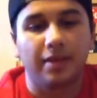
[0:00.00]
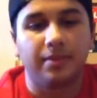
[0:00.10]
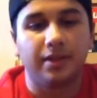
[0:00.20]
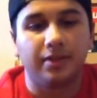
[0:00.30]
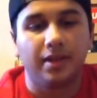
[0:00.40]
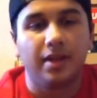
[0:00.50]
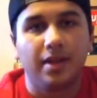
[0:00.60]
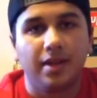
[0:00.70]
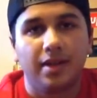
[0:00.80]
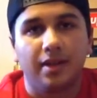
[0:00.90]
But
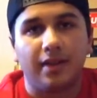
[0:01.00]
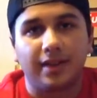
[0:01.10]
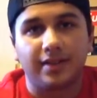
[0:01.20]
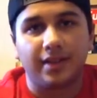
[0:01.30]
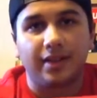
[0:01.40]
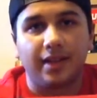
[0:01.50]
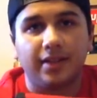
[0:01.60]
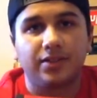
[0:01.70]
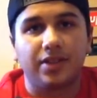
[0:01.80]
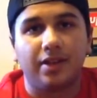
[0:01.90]
like I said
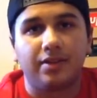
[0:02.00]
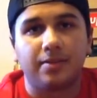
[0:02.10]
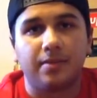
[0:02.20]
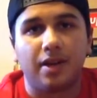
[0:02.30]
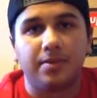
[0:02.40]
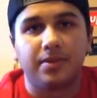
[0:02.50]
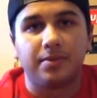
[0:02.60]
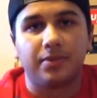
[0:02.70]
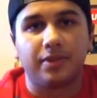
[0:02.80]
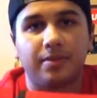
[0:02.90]
again, shout out to Mob
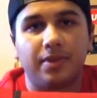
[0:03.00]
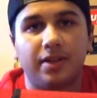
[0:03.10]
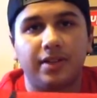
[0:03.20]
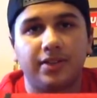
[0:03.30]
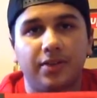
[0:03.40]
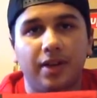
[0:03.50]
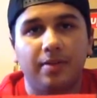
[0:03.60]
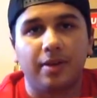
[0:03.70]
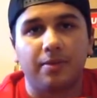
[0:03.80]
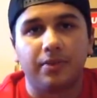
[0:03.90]
Supreme on
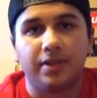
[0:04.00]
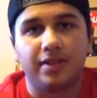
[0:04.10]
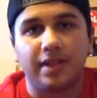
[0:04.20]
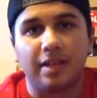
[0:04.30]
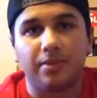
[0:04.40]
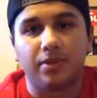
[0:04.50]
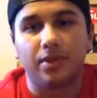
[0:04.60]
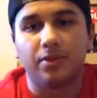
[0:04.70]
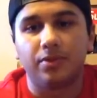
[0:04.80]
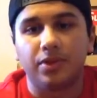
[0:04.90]
Instagram. I'll put his below.